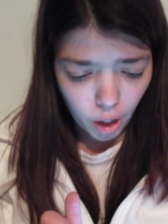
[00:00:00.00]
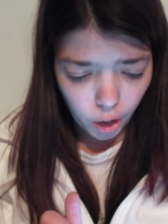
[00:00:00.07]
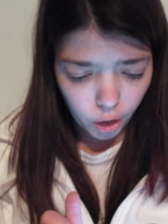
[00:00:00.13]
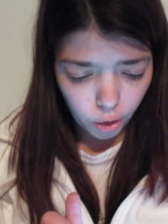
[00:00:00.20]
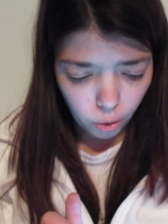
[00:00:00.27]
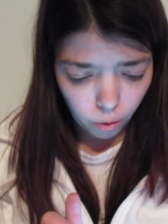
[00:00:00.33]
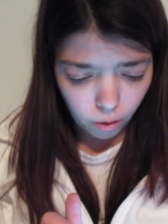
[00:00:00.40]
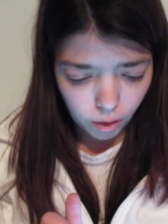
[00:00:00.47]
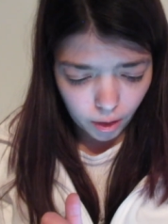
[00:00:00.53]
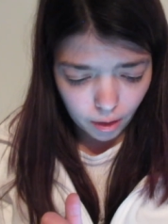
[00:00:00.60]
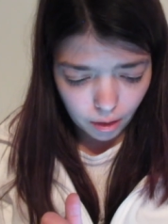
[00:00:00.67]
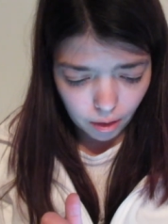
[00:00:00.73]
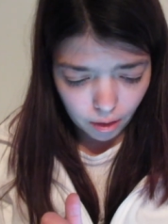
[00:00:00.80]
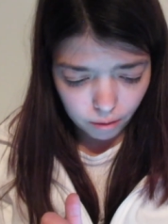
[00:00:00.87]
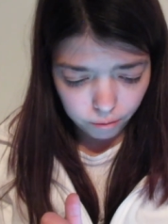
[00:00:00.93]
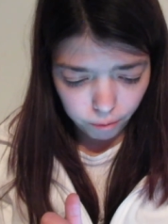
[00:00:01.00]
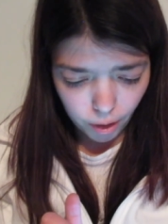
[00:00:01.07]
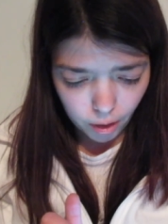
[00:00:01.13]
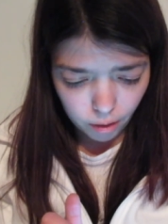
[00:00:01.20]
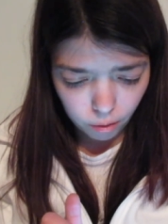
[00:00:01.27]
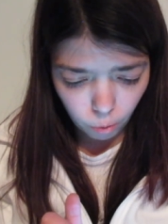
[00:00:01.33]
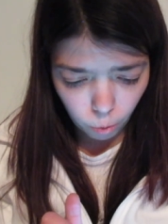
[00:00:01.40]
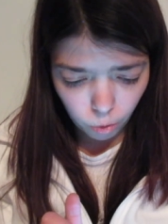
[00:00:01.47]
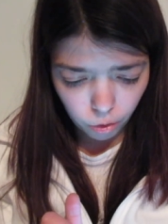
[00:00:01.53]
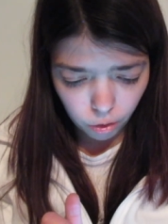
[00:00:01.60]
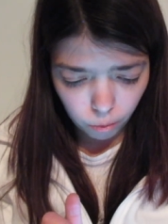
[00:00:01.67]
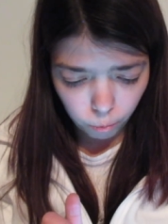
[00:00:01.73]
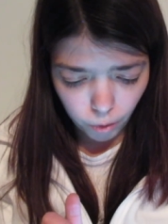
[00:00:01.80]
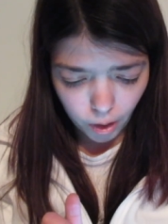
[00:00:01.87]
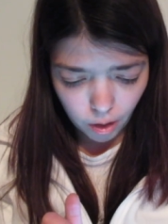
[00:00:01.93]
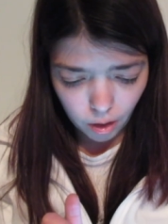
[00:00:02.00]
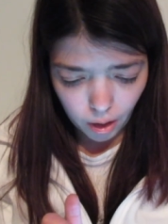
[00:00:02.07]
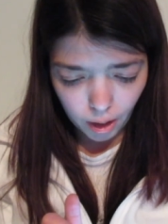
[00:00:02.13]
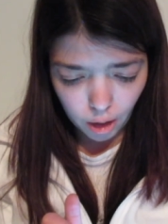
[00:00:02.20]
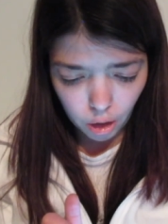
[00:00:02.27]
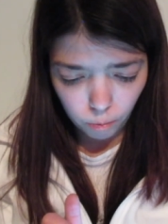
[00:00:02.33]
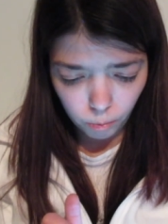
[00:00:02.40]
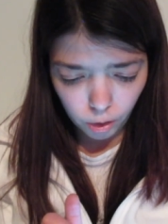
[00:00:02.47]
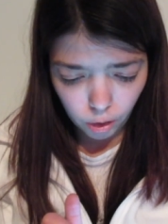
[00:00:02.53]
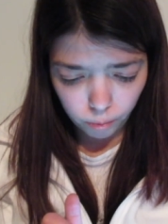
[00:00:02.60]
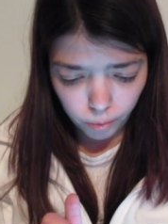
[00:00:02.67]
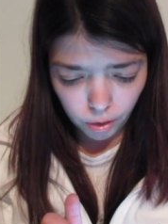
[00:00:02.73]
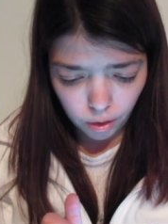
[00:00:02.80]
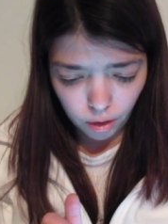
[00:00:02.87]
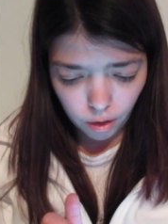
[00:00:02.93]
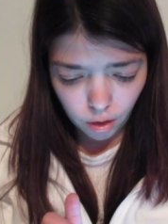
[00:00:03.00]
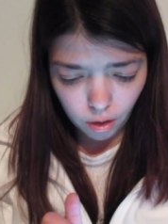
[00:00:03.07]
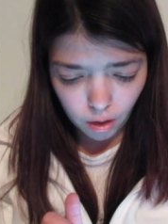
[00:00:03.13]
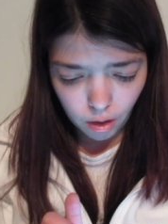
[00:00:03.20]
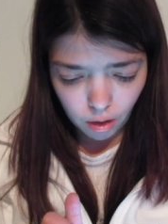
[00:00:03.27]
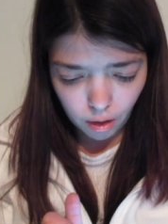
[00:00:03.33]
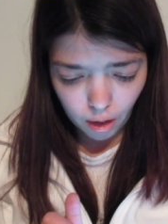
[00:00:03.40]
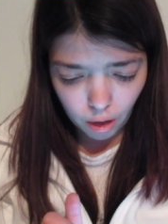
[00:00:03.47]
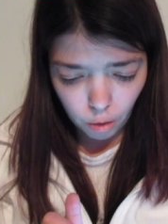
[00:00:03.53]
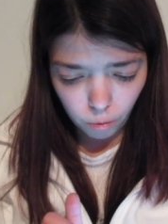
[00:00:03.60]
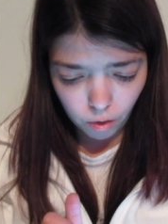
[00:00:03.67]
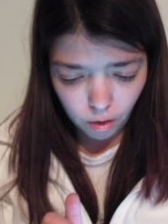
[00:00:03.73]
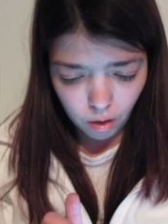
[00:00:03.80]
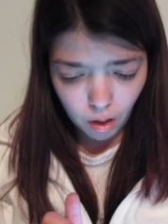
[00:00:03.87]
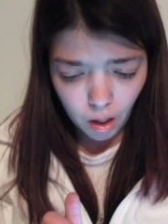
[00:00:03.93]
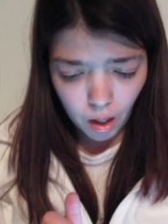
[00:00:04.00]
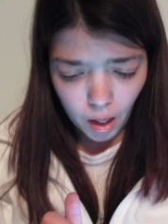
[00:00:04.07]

Her lord the Jin Ren holds the Westlands, but her position is tenuous.